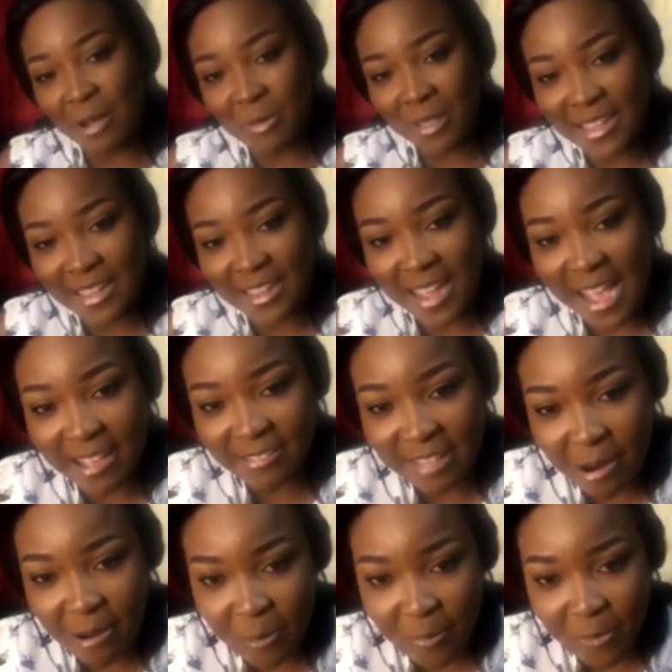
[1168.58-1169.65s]
you know,
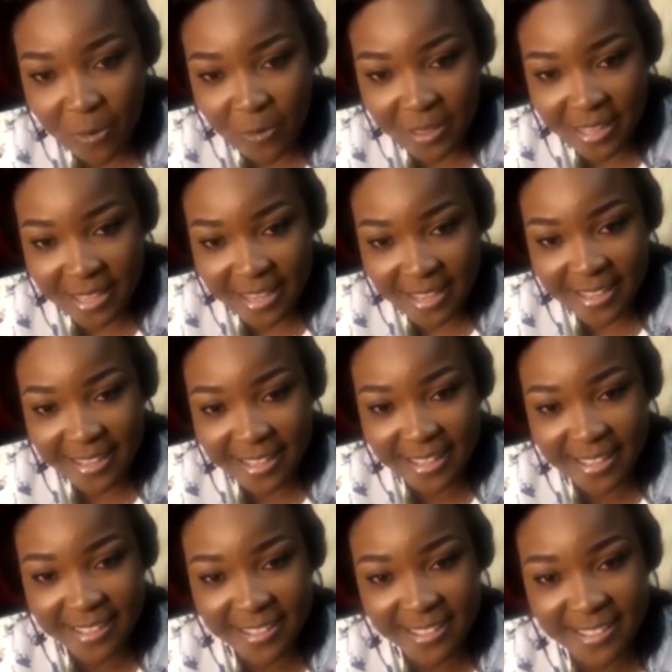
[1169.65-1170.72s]
when I'm like very
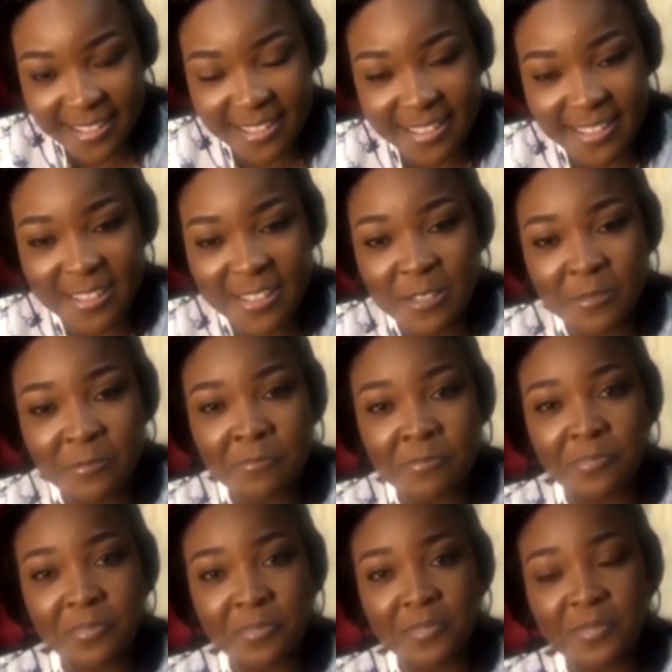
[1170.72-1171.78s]
mean to
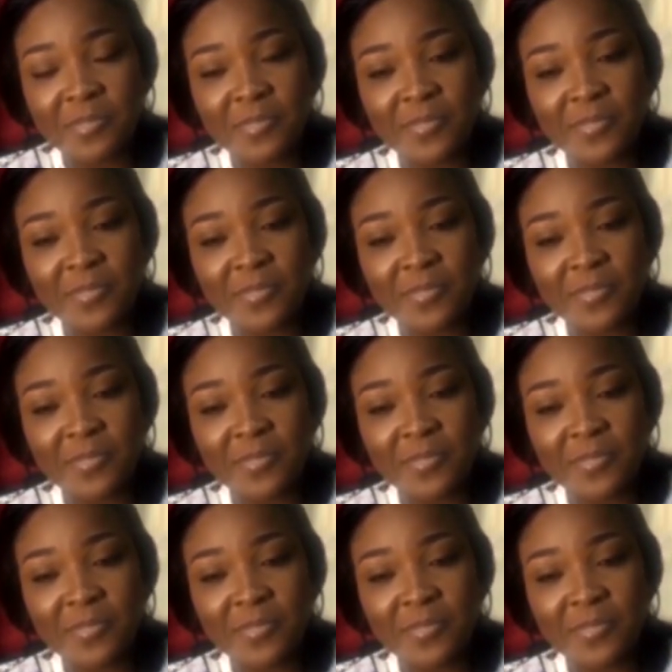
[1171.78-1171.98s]
Adobia